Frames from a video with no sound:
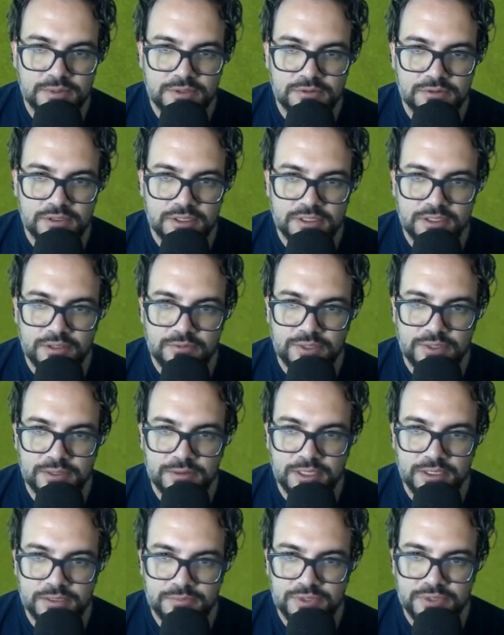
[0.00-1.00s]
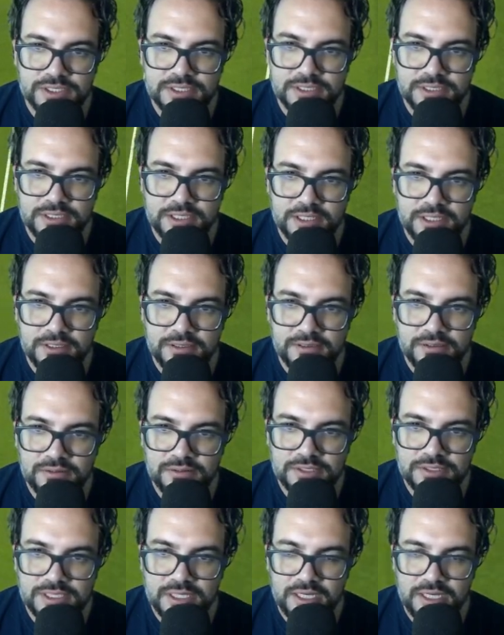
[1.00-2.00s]
Oh, I didn't want to press it then.
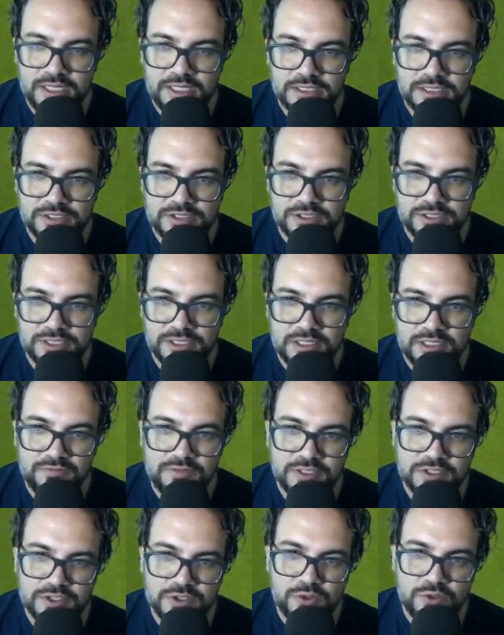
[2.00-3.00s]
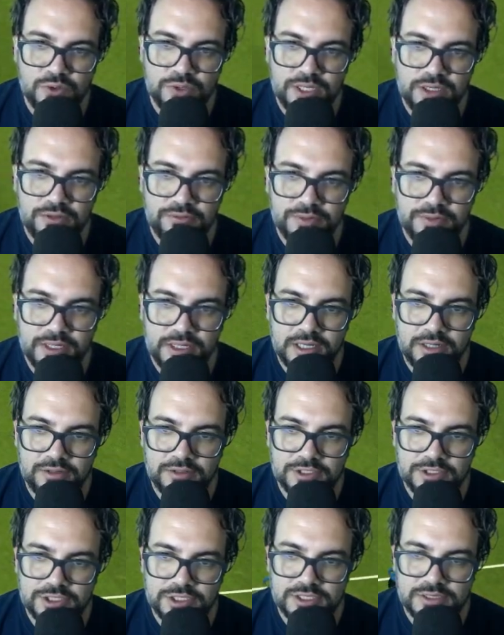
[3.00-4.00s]
There's a highlight starting now. If they score now and we
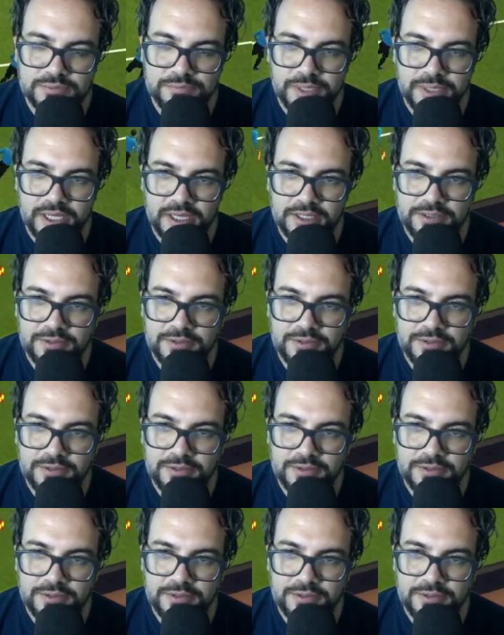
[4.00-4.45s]
encourage, it's bad.